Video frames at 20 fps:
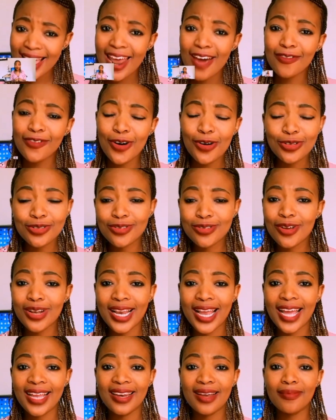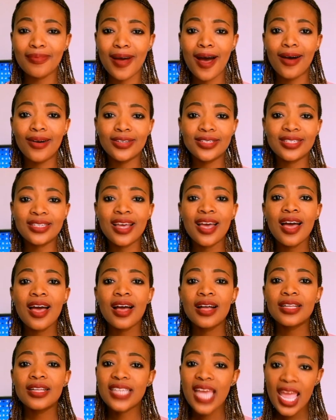that I've also learned about
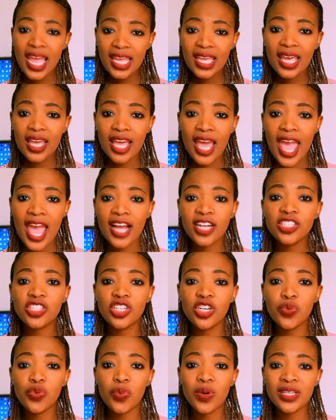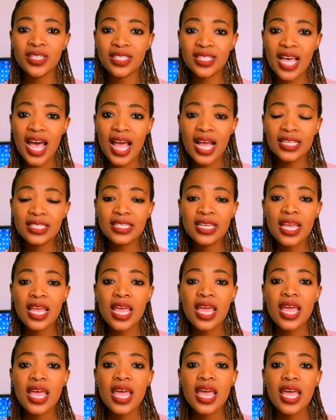taking action was that
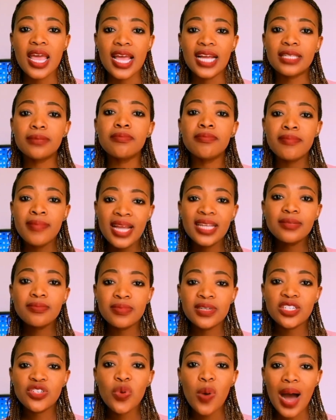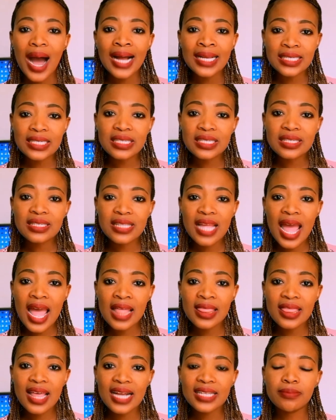it made me to
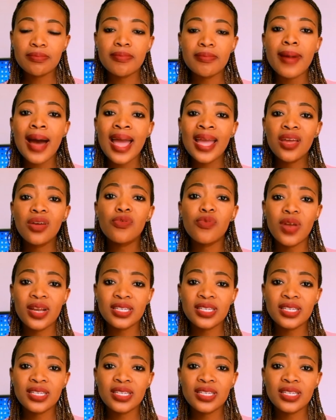understand that my